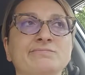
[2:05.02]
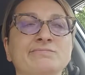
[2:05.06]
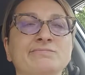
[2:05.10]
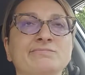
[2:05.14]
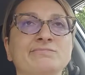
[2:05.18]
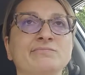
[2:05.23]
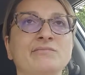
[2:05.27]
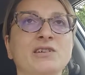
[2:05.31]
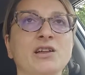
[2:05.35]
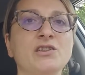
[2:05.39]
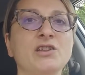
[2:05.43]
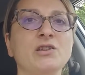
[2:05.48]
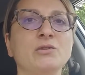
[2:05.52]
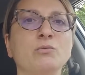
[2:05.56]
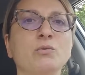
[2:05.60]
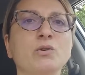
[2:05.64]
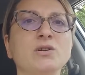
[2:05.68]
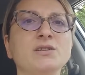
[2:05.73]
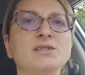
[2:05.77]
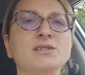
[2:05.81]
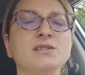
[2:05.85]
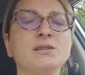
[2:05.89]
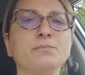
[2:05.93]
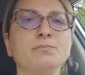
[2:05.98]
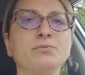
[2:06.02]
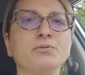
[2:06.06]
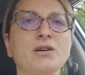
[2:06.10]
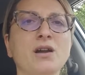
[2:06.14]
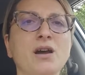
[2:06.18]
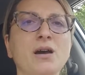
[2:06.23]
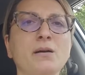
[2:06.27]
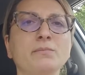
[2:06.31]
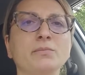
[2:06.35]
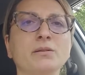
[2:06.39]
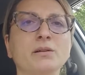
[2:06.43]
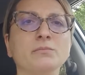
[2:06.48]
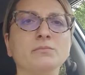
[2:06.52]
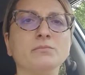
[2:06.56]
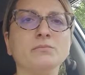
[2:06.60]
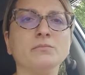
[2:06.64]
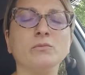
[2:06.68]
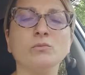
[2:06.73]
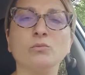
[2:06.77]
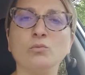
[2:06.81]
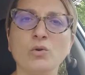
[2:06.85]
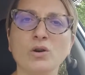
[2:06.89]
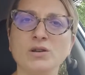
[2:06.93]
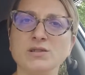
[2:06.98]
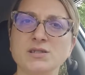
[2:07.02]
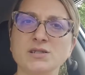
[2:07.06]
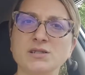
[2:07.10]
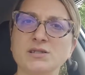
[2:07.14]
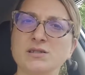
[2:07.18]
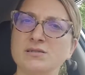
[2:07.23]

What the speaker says: then what's the problem? What's